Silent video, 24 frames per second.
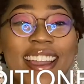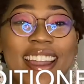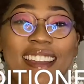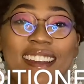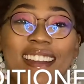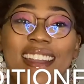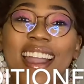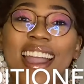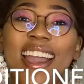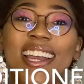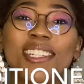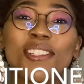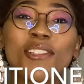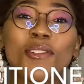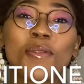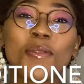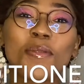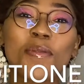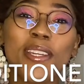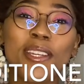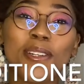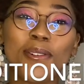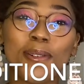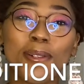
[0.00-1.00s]
and
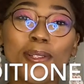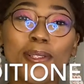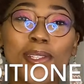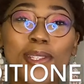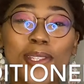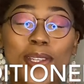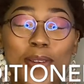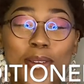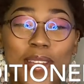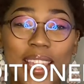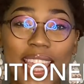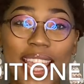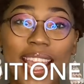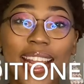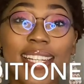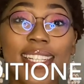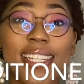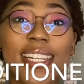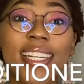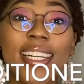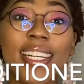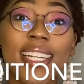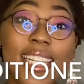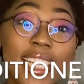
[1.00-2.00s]
we also get
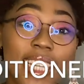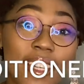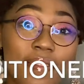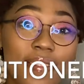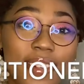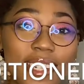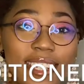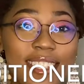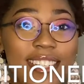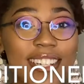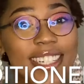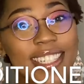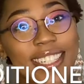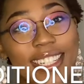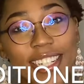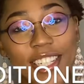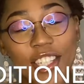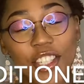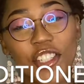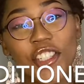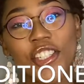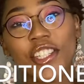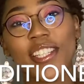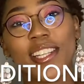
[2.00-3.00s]
leave-in
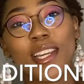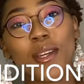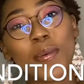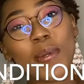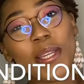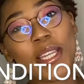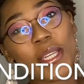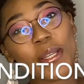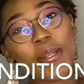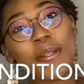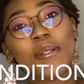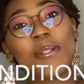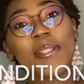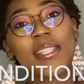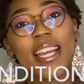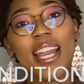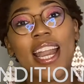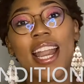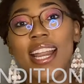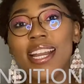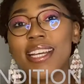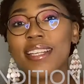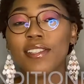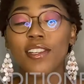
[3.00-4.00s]
conditioners that we use
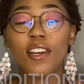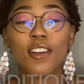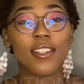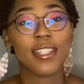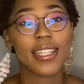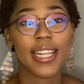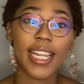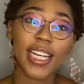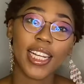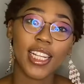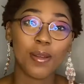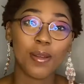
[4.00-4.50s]
as our daily